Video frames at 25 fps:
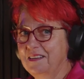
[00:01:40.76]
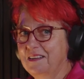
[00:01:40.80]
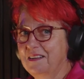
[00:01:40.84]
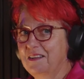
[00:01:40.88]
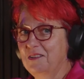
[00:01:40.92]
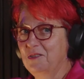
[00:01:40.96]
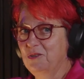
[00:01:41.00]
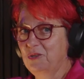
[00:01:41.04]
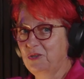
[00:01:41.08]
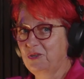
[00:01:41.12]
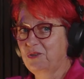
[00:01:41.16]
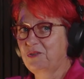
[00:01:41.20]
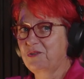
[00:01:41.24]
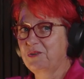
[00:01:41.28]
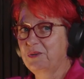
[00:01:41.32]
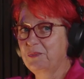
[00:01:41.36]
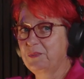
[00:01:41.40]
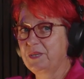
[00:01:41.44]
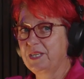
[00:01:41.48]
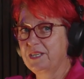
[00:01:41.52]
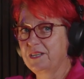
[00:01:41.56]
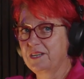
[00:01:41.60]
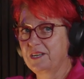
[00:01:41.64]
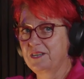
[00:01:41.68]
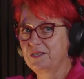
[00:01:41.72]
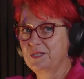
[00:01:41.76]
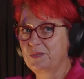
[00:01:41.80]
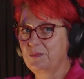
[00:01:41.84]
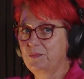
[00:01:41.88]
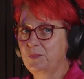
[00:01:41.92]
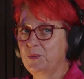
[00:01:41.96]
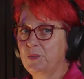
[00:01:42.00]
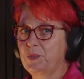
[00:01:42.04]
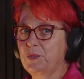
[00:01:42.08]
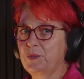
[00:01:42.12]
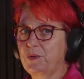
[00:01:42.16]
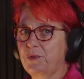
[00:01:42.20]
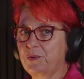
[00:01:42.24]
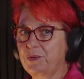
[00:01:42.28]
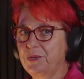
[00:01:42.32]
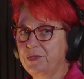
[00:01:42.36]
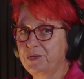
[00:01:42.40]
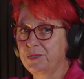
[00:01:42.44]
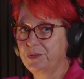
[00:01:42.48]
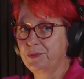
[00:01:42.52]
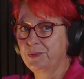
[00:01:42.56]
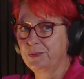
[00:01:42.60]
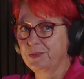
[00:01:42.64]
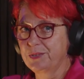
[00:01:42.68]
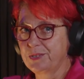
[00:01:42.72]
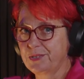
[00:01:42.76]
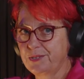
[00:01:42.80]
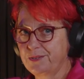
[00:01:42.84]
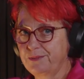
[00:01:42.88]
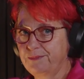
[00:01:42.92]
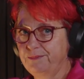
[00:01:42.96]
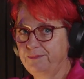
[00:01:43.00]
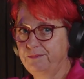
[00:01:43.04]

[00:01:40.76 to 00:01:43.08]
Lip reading: Look through windows and walk through doors.